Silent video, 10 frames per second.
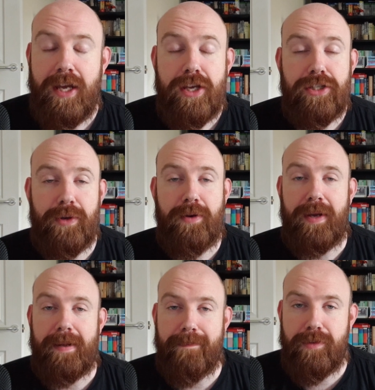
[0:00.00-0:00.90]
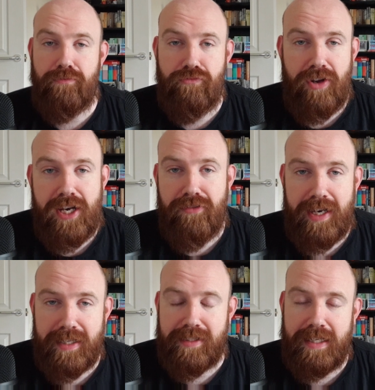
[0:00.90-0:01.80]
So anyway, really
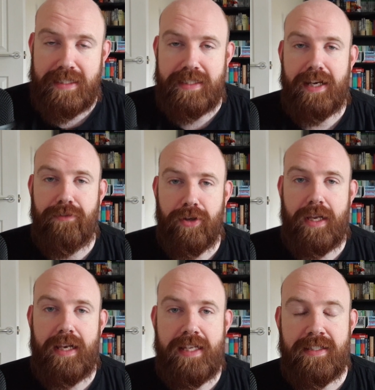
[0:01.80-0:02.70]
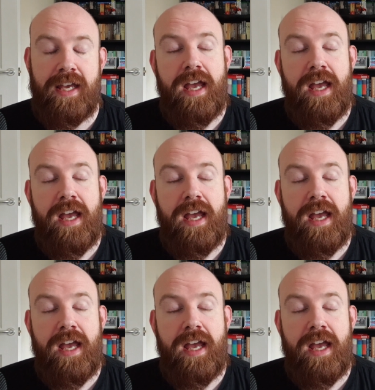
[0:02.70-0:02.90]
excited to have a look at this.